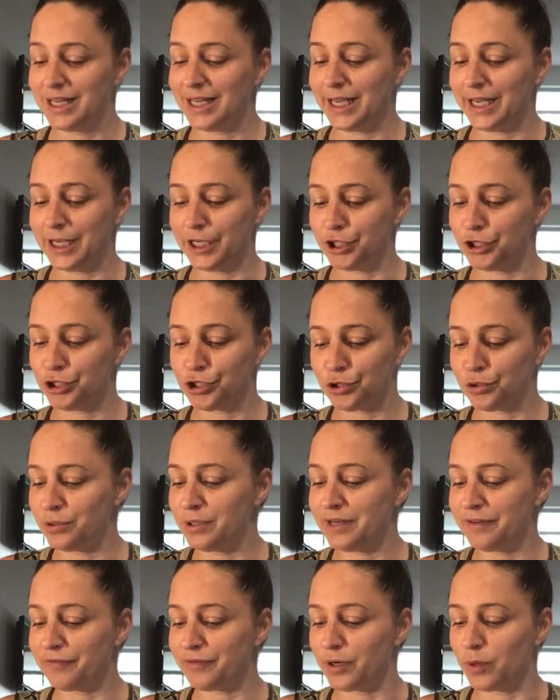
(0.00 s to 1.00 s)
in 2
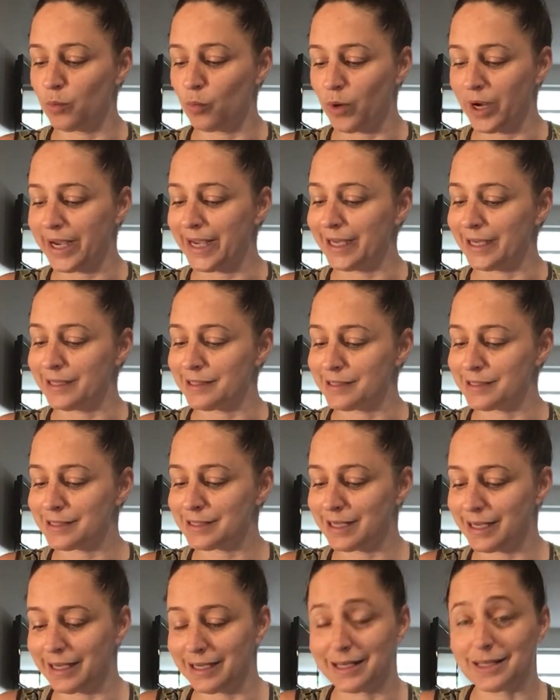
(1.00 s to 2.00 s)
different ways.
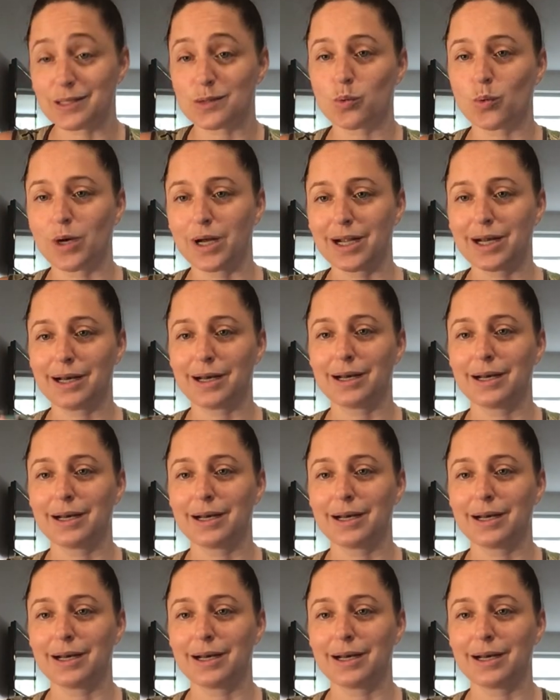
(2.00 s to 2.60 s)
And guess what?